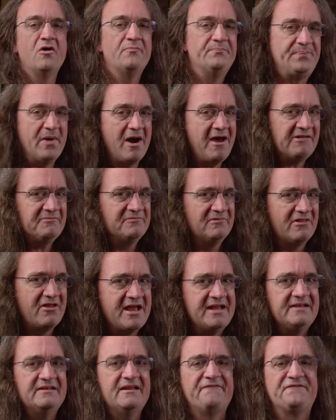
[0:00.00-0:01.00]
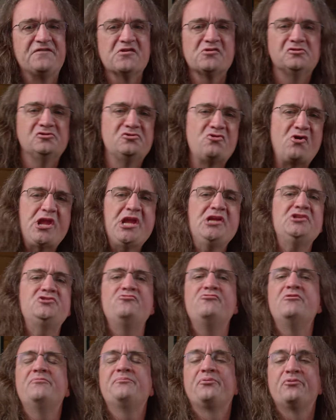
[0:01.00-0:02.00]
Bottom line, if you're looking
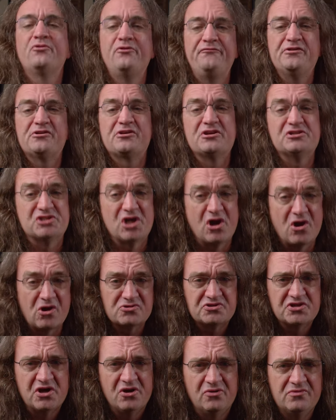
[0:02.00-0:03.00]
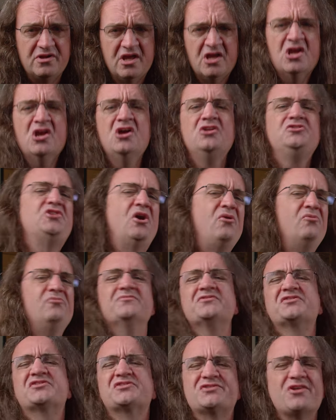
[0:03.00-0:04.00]
to improve your guitar tone,
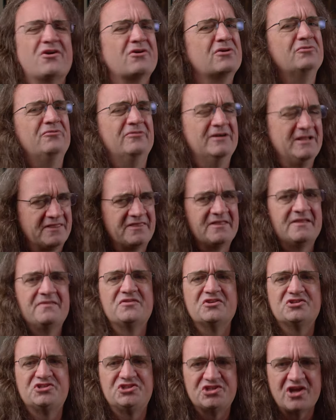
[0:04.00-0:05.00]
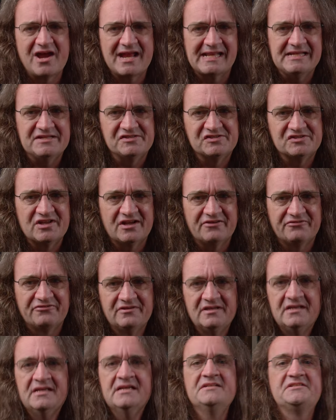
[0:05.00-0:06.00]
don't start with the shiny stuff.
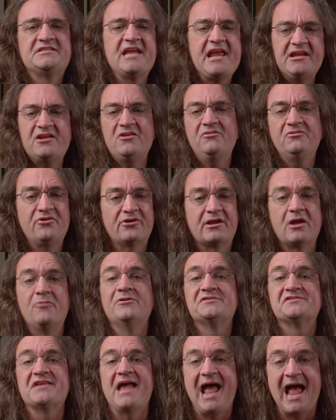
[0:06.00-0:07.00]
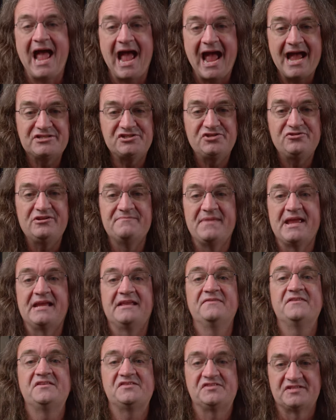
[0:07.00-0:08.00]
Take a look at what's actually
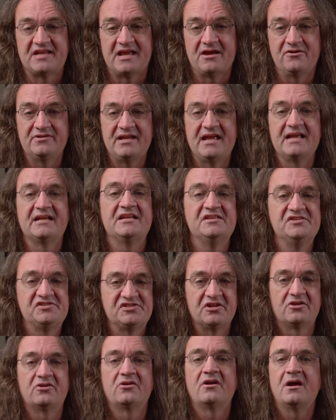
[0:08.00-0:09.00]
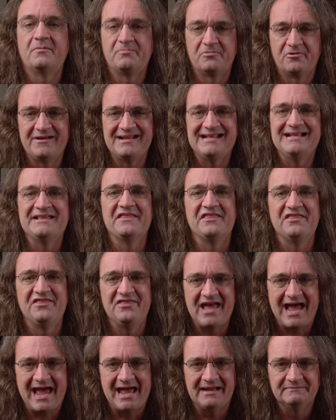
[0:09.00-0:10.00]
making the sound and consider upgrading
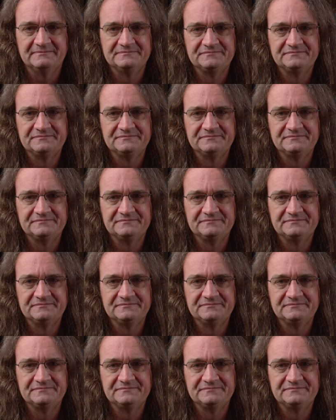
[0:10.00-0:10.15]
that.